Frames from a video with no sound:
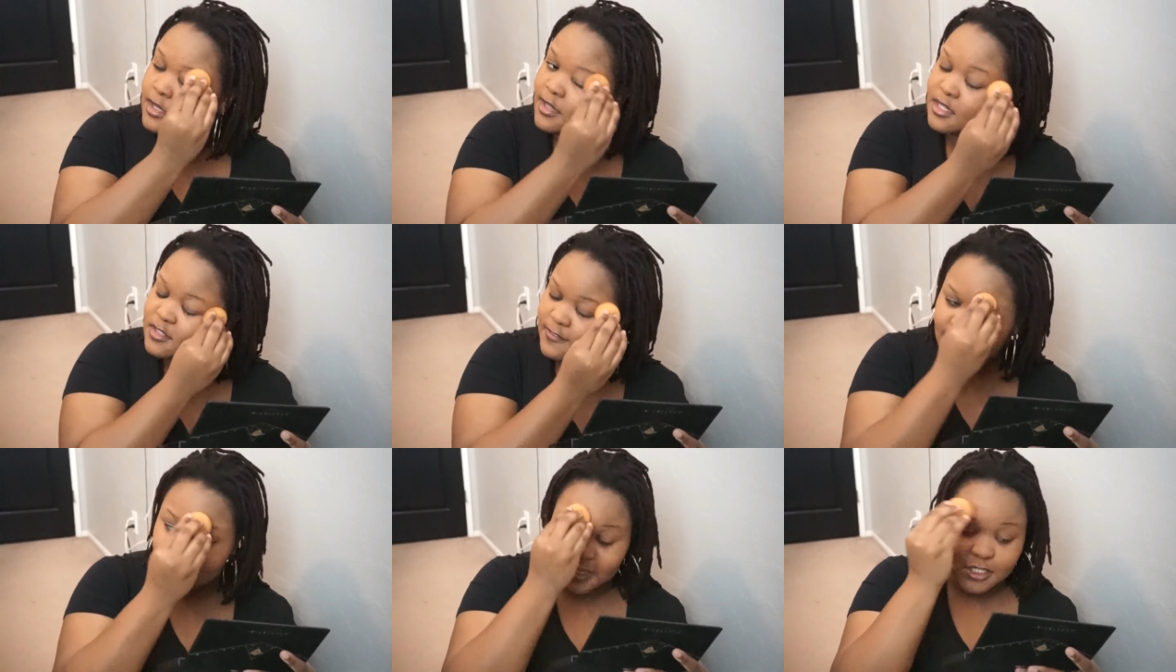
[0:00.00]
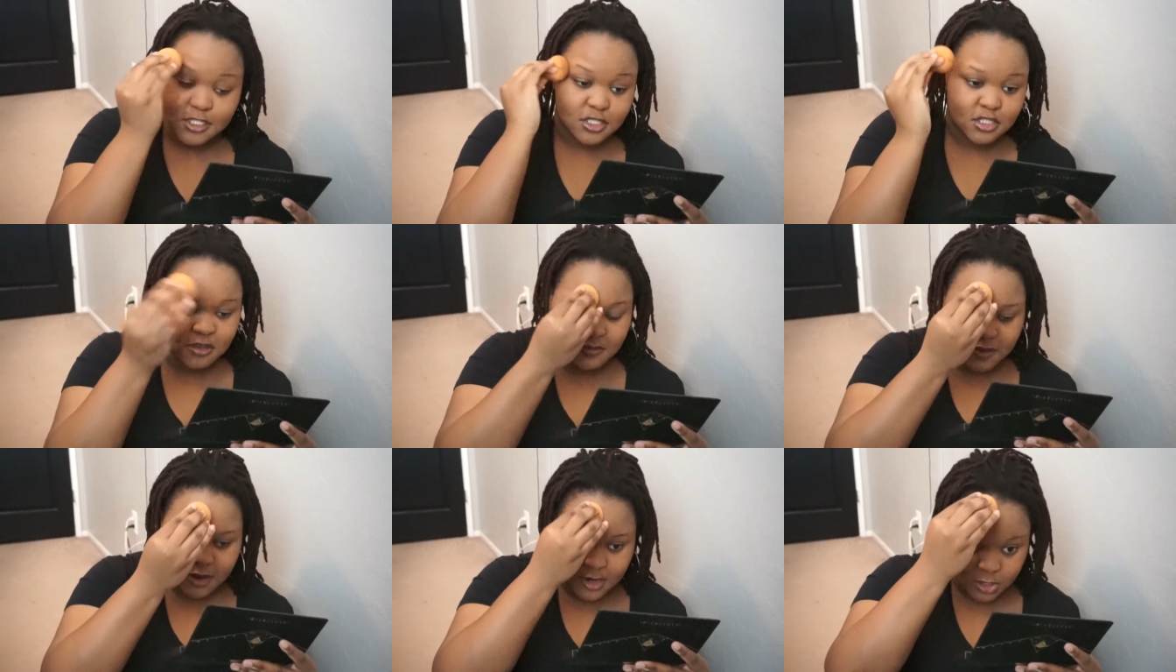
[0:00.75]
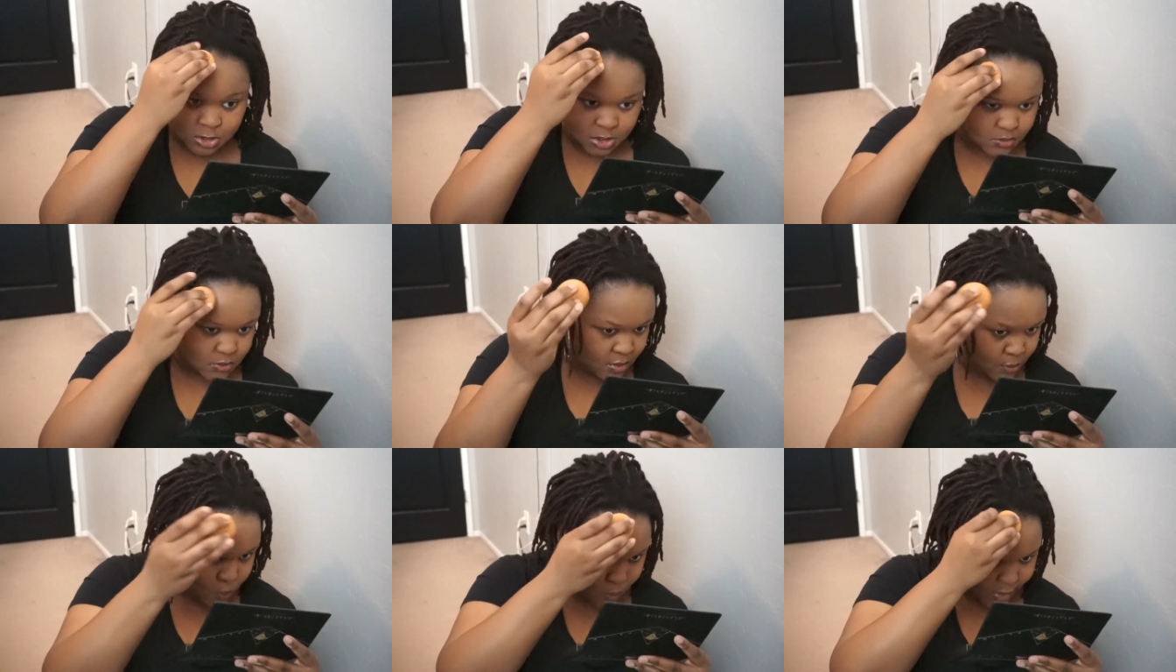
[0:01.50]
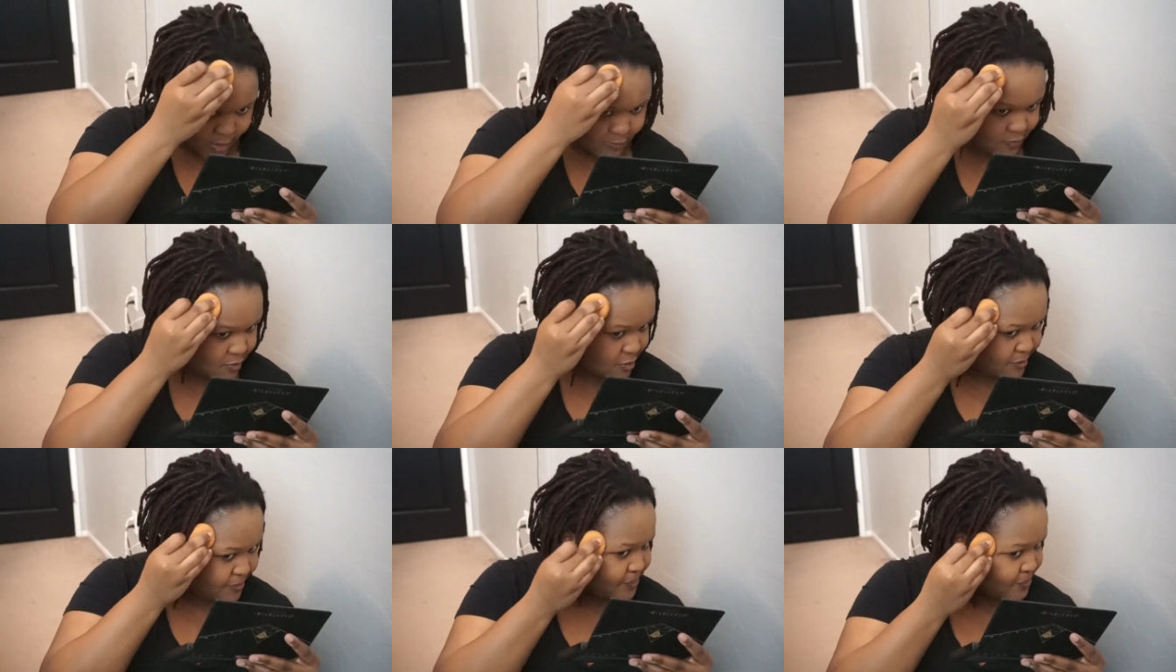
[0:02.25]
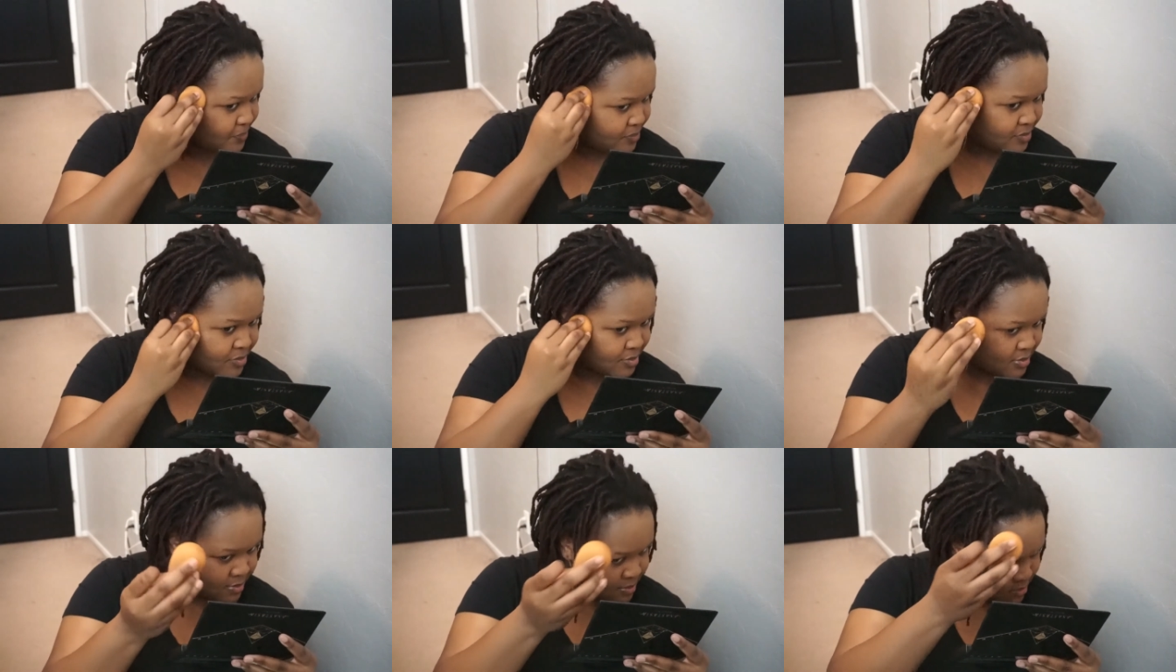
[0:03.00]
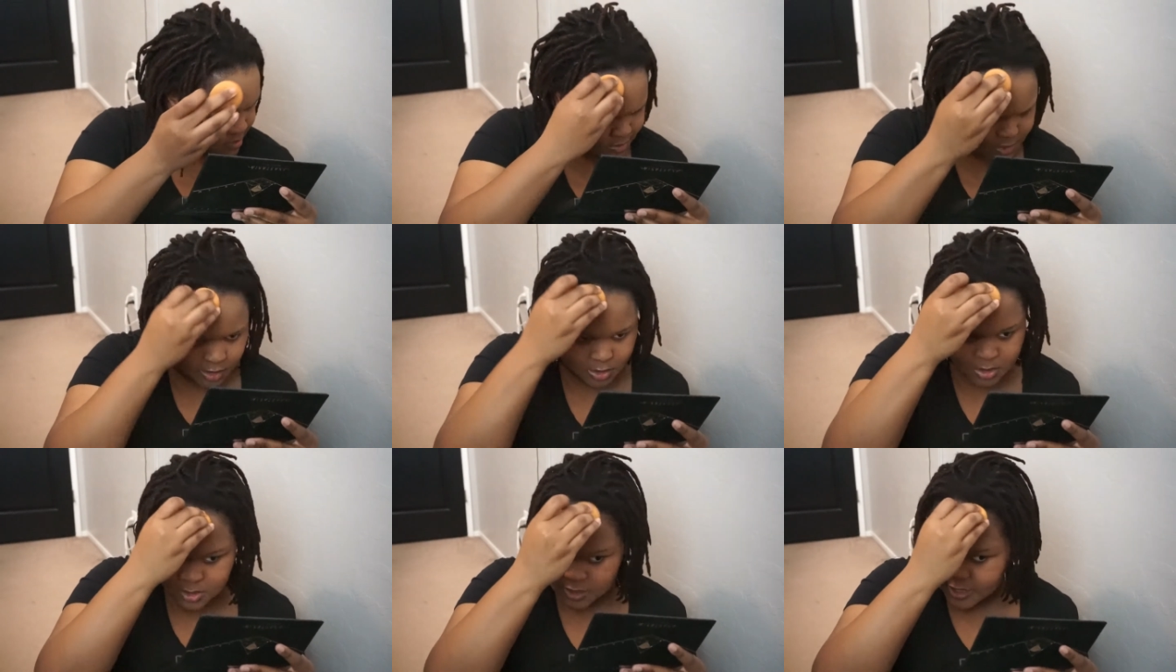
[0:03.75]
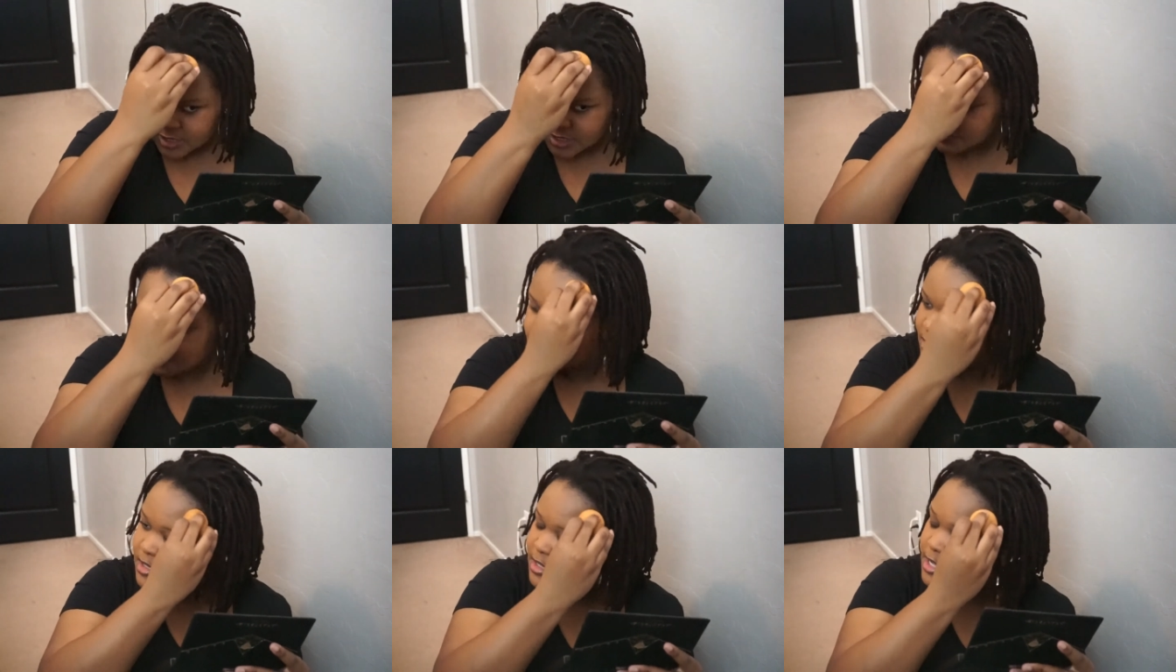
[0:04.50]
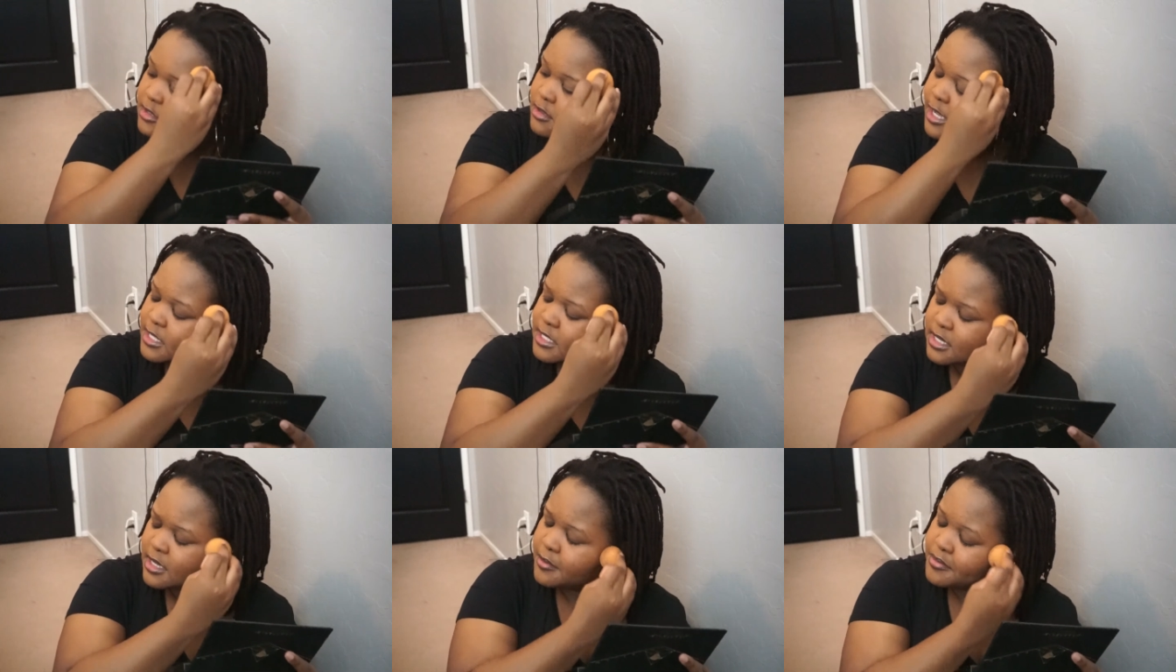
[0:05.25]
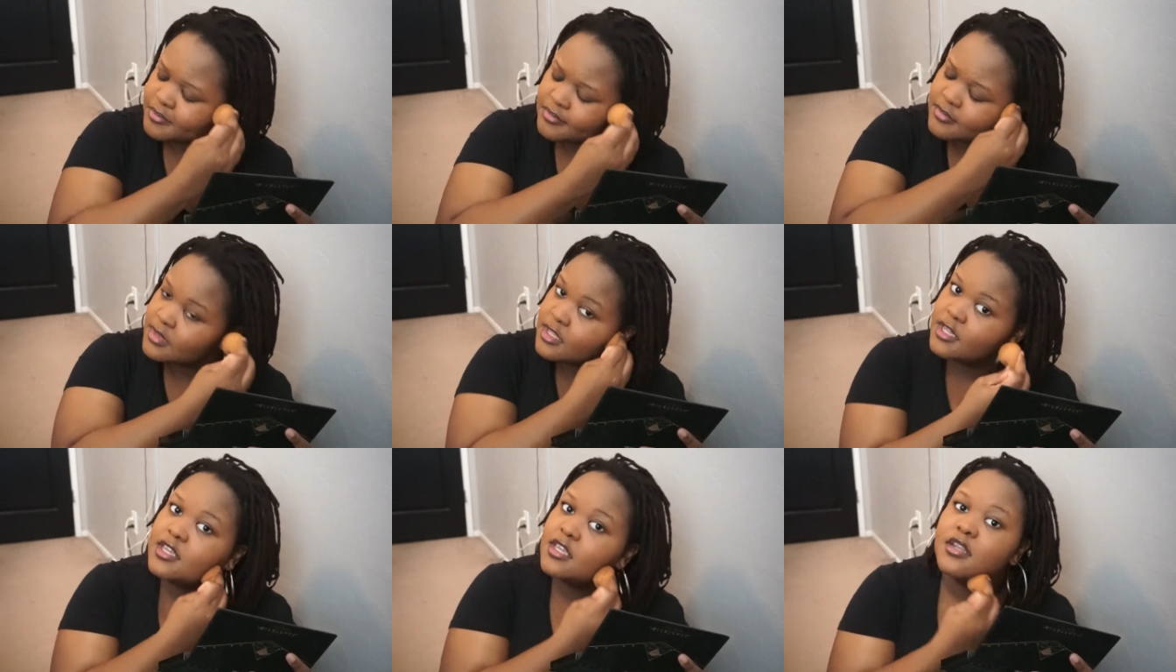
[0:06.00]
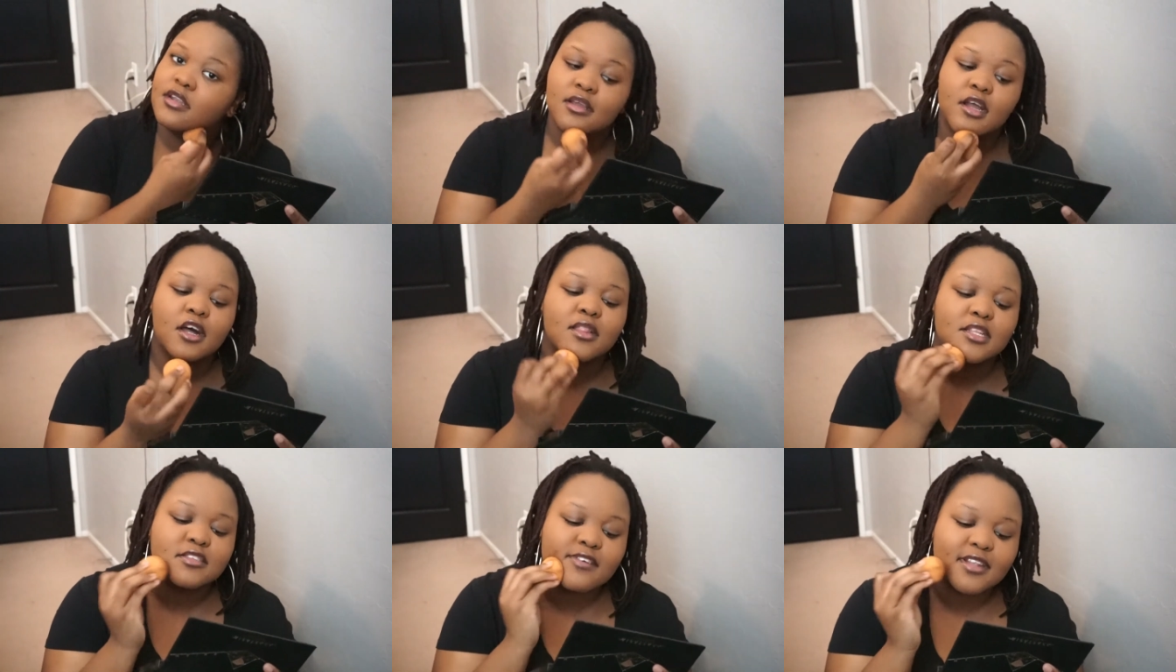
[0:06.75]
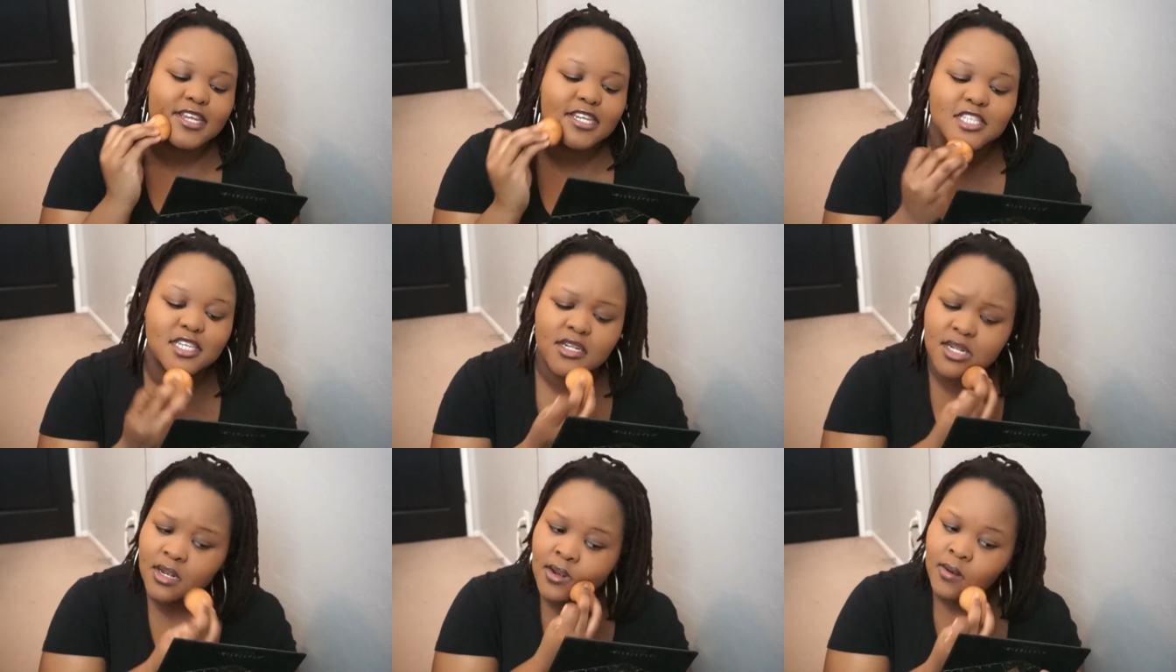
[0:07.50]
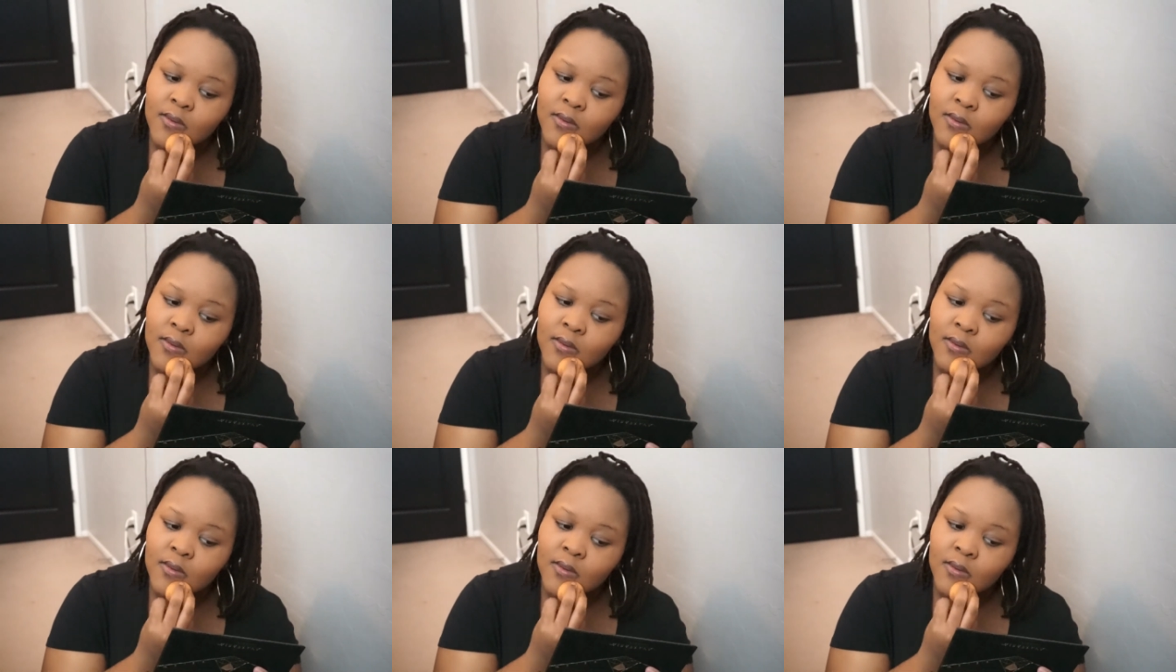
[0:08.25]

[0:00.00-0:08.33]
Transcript: Yeah, this foundation so far is just wonderful. So yeah, I definitely want to let you guys in on this foundation,